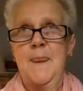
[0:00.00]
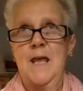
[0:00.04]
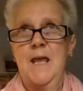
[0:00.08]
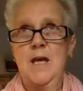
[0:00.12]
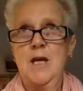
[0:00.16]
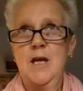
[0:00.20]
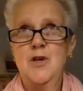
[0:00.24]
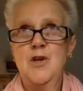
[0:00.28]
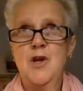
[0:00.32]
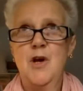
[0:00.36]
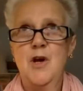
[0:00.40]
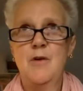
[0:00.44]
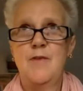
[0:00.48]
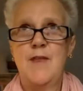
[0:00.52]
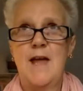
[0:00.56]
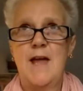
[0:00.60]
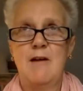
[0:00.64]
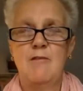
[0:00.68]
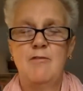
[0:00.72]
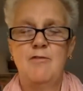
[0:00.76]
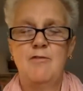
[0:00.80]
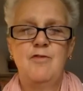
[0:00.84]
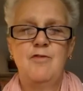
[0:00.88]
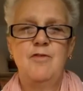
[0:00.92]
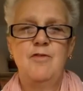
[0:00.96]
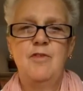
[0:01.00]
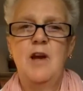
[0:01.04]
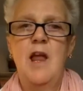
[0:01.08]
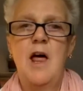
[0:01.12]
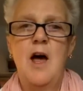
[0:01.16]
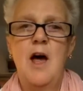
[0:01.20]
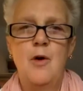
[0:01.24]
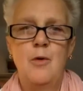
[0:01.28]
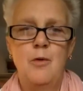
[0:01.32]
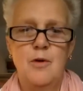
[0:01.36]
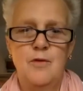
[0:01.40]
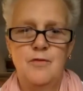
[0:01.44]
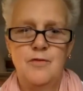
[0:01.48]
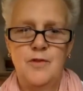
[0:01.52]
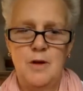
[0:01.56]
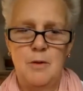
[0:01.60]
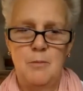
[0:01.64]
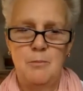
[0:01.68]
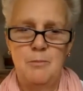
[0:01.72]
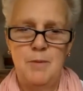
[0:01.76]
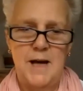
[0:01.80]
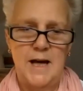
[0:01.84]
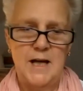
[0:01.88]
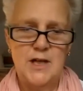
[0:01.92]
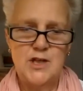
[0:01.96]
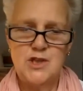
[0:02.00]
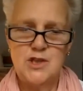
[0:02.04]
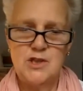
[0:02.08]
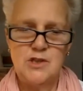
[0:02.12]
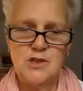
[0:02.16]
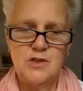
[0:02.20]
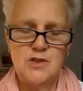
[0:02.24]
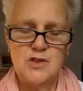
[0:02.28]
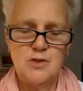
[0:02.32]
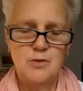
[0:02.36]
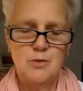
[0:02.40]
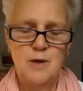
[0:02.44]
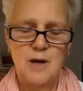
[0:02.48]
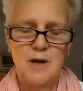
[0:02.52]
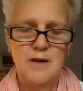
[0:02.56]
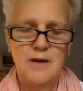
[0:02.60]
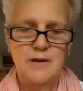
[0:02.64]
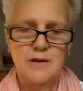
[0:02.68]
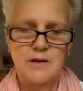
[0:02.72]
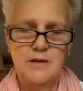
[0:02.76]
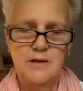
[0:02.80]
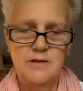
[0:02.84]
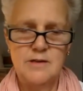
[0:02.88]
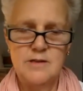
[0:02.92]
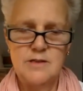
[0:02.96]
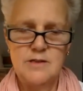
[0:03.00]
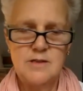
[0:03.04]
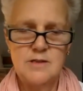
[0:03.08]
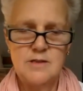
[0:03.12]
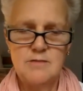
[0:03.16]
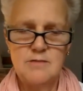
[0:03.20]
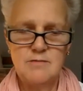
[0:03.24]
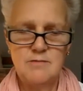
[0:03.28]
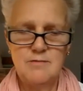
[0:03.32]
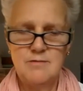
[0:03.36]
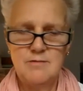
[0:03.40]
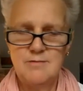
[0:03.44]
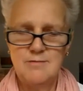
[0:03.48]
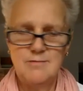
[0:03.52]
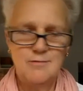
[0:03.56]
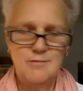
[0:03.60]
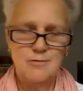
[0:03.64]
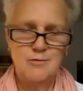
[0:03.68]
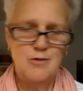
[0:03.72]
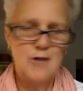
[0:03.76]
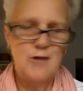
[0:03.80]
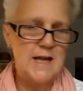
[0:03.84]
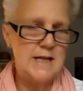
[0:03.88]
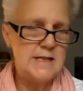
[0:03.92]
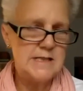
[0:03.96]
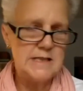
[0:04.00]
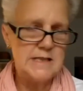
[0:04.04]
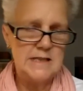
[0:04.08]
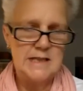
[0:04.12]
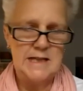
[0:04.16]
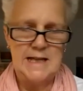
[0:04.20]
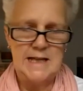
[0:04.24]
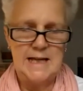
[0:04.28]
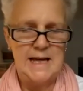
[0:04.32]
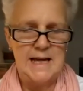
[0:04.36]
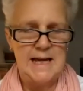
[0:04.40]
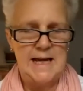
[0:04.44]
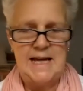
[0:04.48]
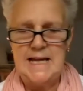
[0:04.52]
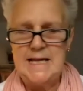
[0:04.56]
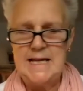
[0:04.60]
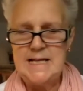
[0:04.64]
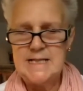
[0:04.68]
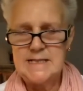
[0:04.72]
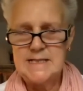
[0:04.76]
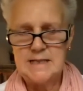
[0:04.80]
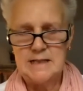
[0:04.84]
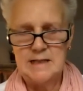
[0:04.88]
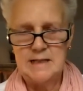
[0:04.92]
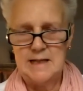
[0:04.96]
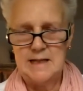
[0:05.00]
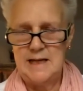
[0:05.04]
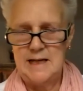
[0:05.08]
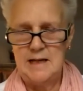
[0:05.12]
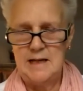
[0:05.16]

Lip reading: you know, that flow of compassion to others readily, easily,